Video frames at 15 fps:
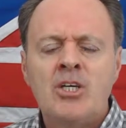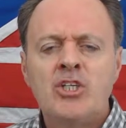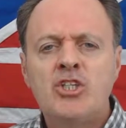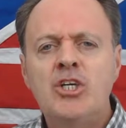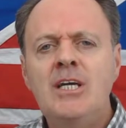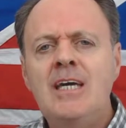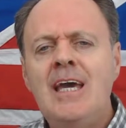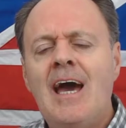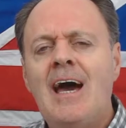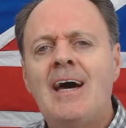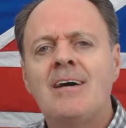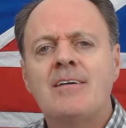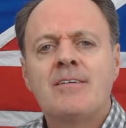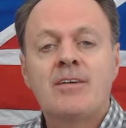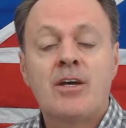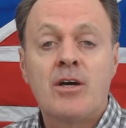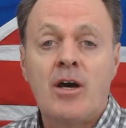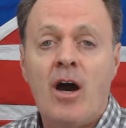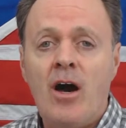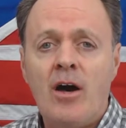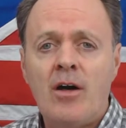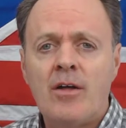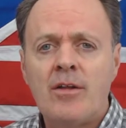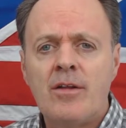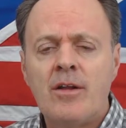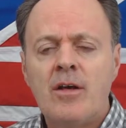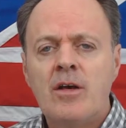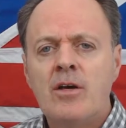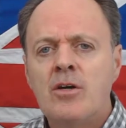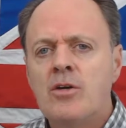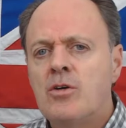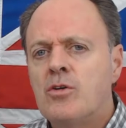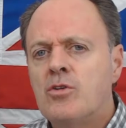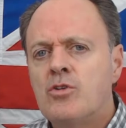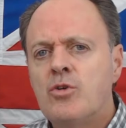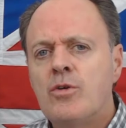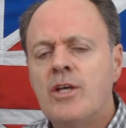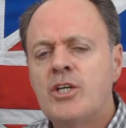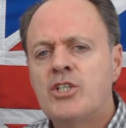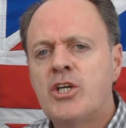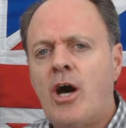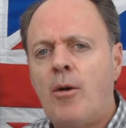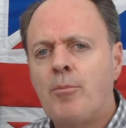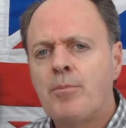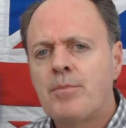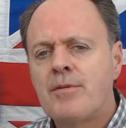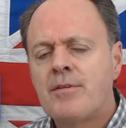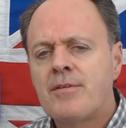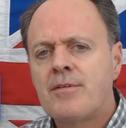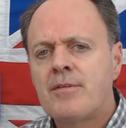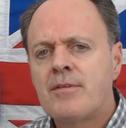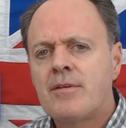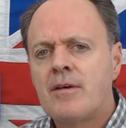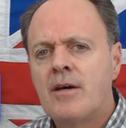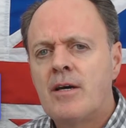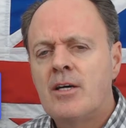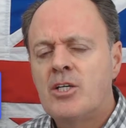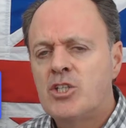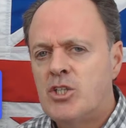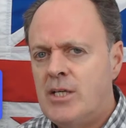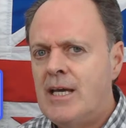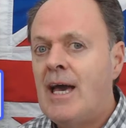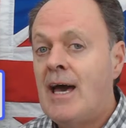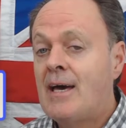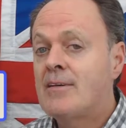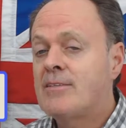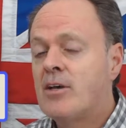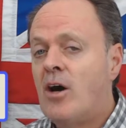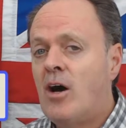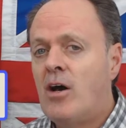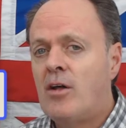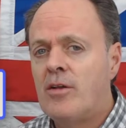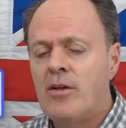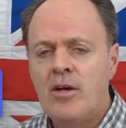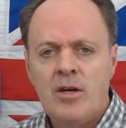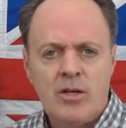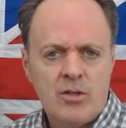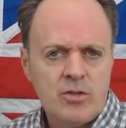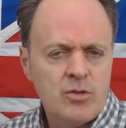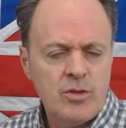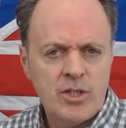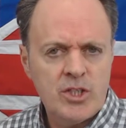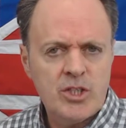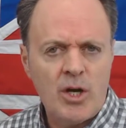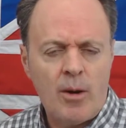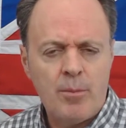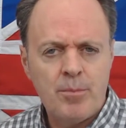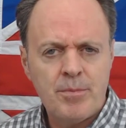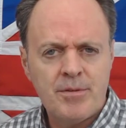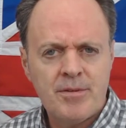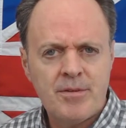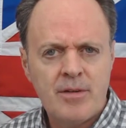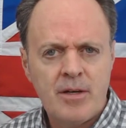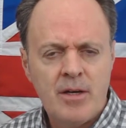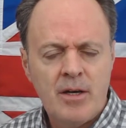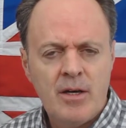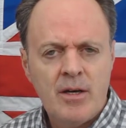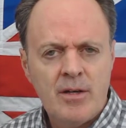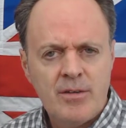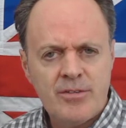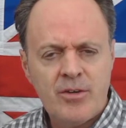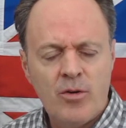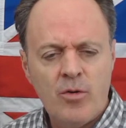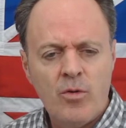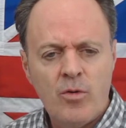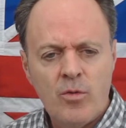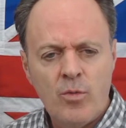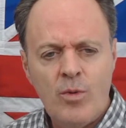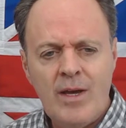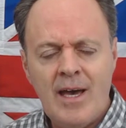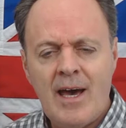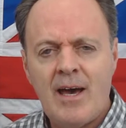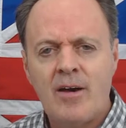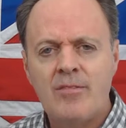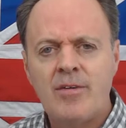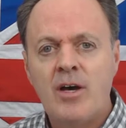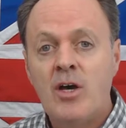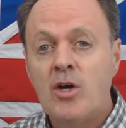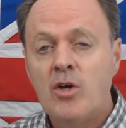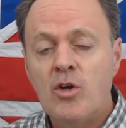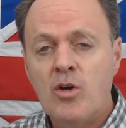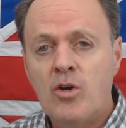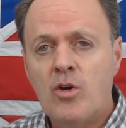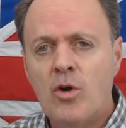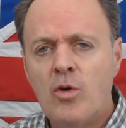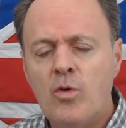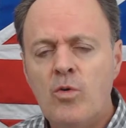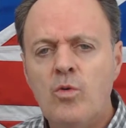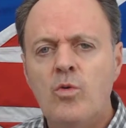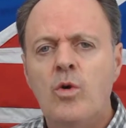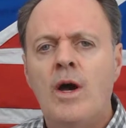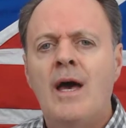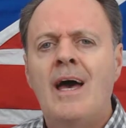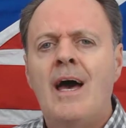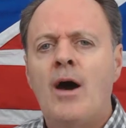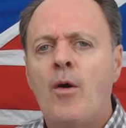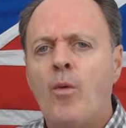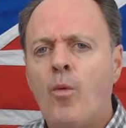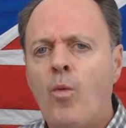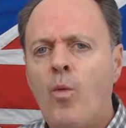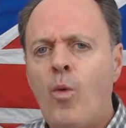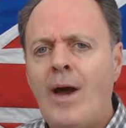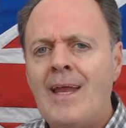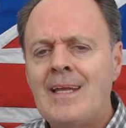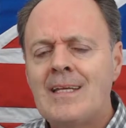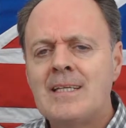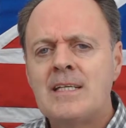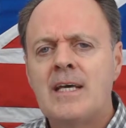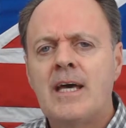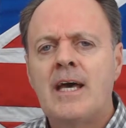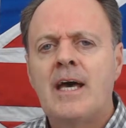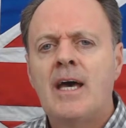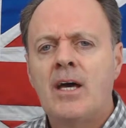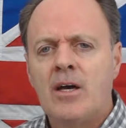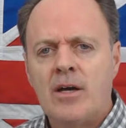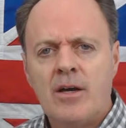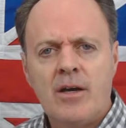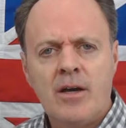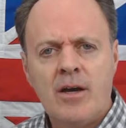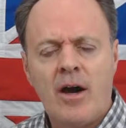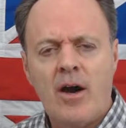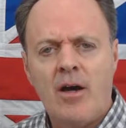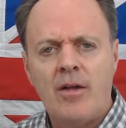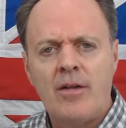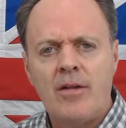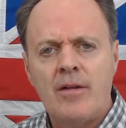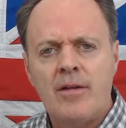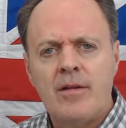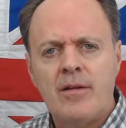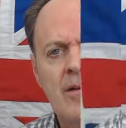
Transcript: she has gone to the shops. She has gone to the shops. So we have go, went, gone.